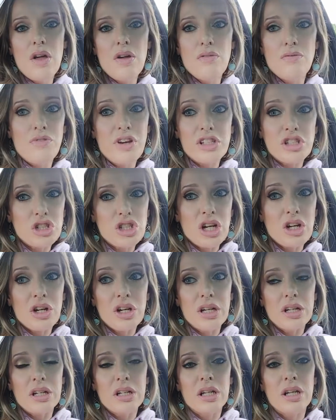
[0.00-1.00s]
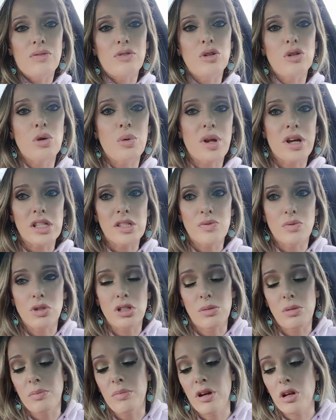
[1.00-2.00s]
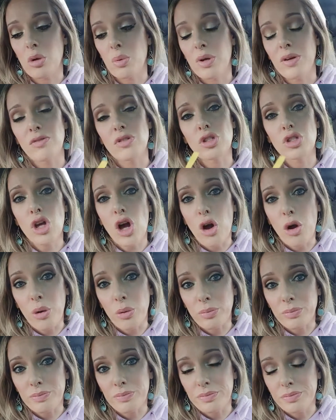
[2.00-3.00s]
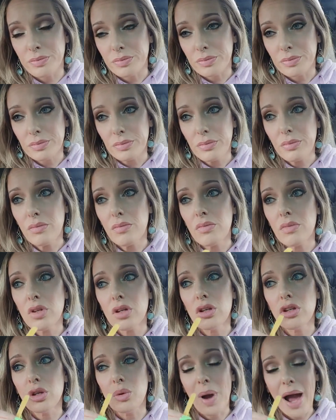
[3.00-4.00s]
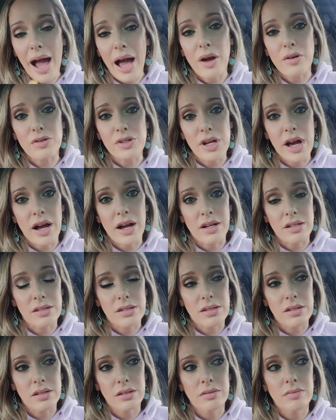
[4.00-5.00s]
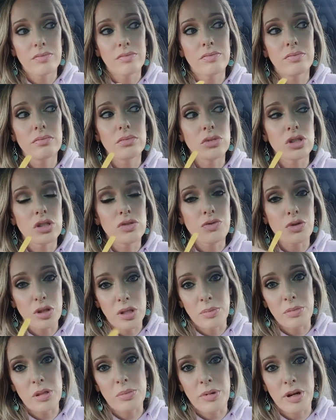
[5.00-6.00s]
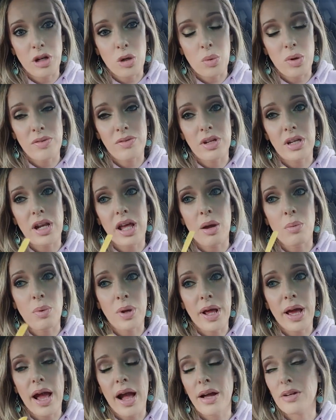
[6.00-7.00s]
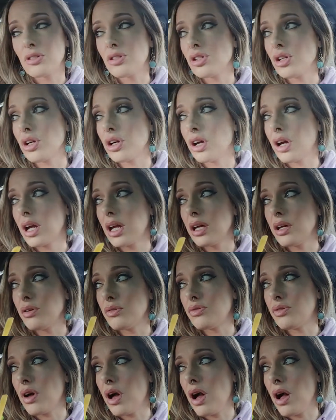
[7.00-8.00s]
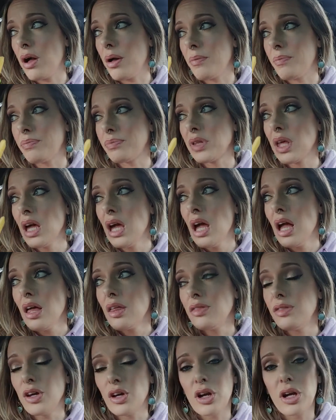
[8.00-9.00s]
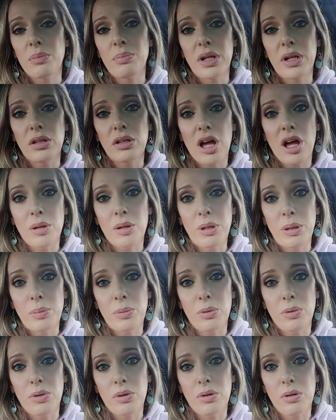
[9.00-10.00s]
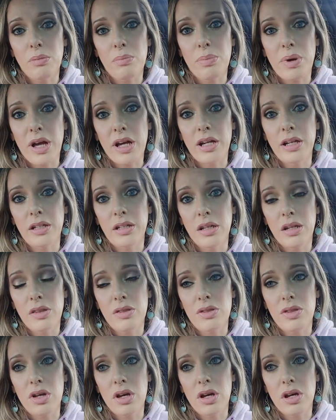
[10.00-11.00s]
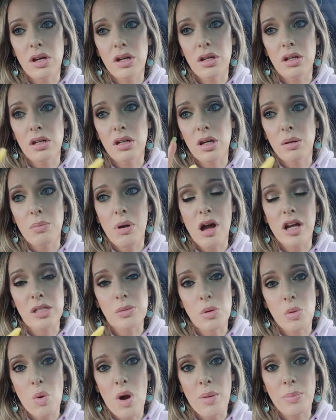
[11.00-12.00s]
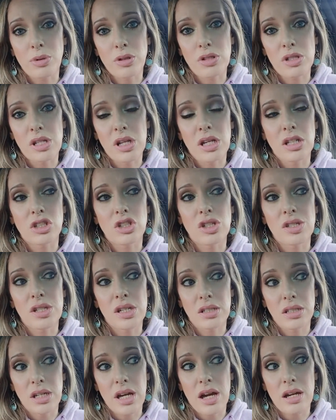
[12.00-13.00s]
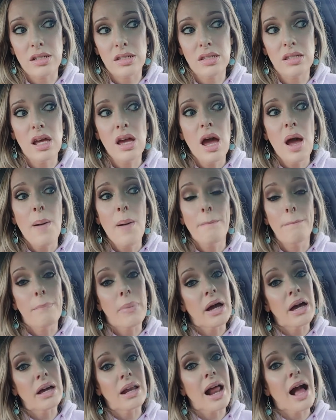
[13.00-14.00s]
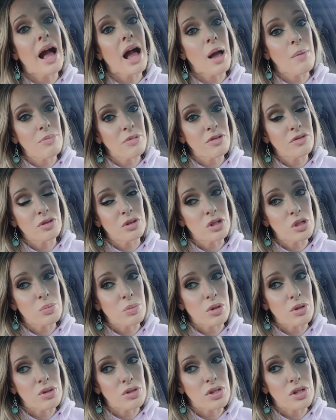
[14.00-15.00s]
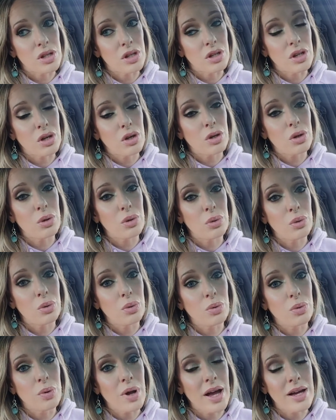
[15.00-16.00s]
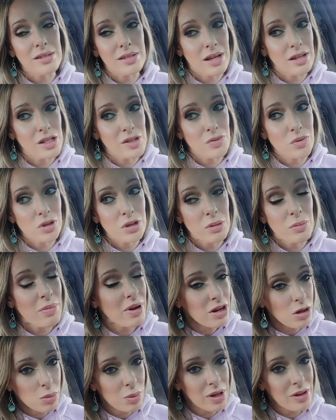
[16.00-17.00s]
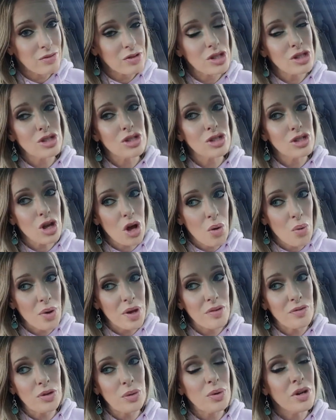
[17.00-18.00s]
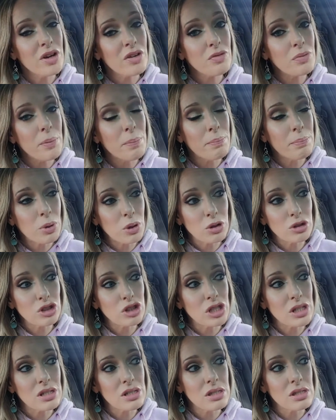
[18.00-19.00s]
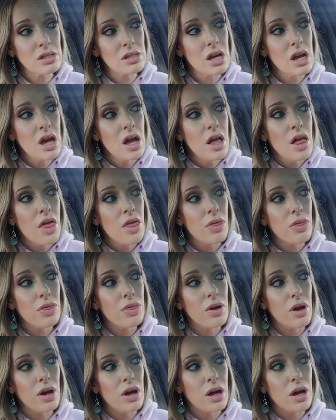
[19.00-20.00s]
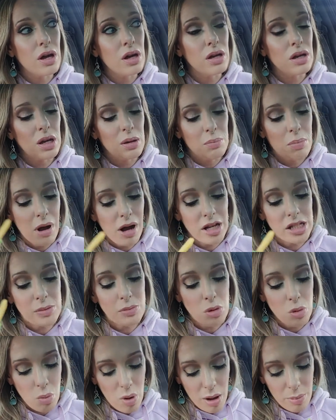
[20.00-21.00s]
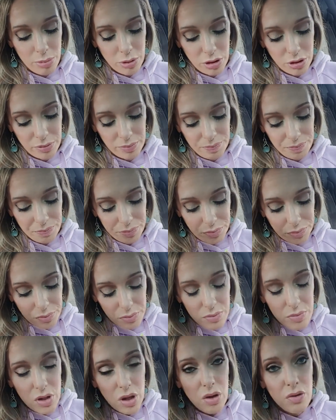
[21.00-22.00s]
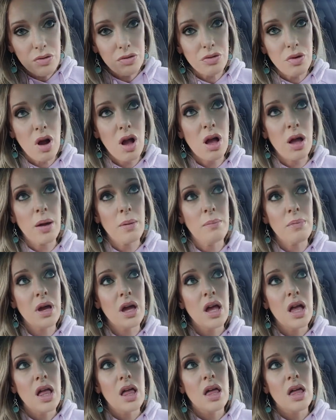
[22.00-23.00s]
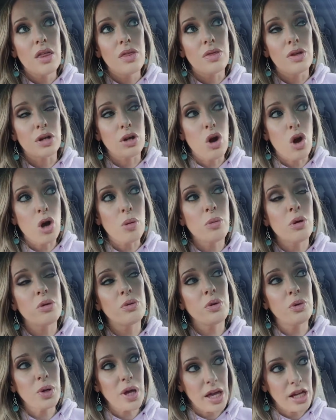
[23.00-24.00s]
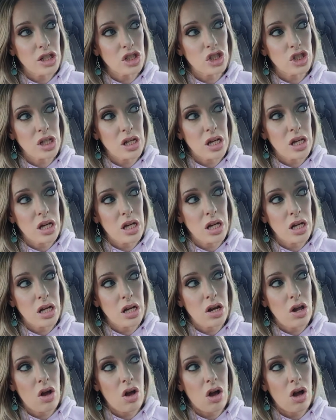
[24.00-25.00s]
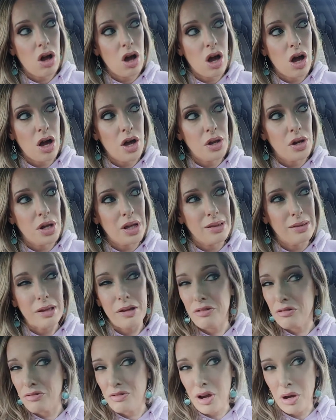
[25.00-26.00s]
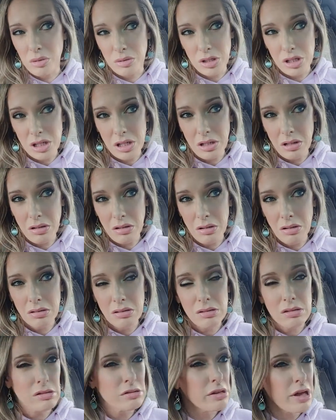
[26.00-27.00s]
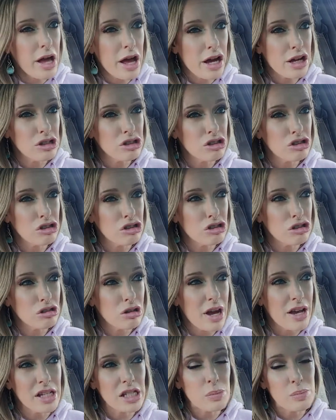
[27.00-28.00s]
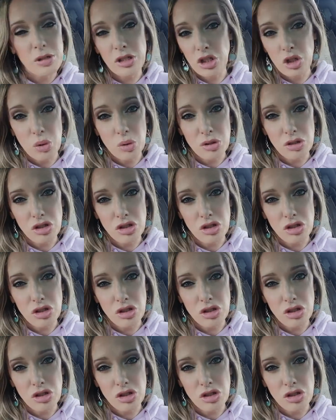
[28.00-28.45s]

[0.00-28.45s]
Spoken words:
vegetarian if you don't ask for it to be microwaved. So, you have to ask for them to microwave it. And when I asked her if there had been a lot of people buying the Impossible Whopper today, she said yes. But I'm the first person who has asked for it to be microwaved. So, if you have purchased the Impossible Whopper from the Kokomo location on La Fountain / Espanol